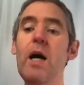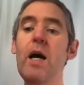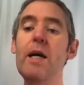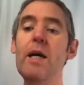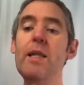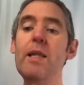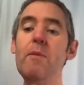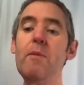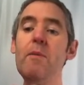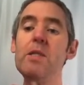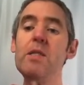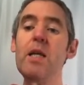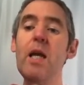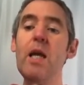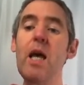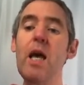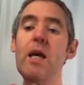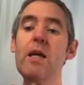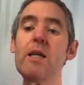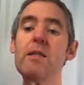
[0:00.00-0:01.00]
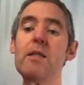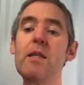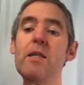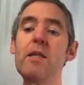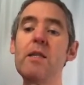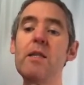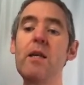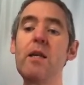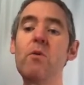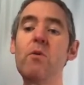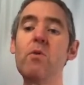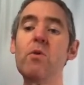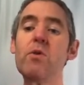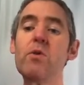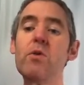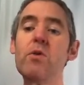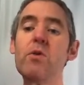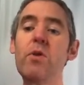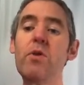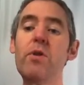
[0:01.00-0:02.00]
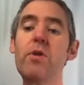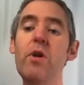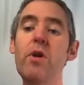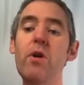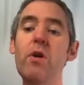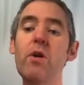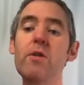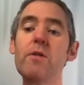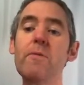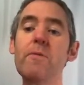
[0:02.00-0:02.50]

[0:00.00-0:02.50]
That means that x is equal to a third.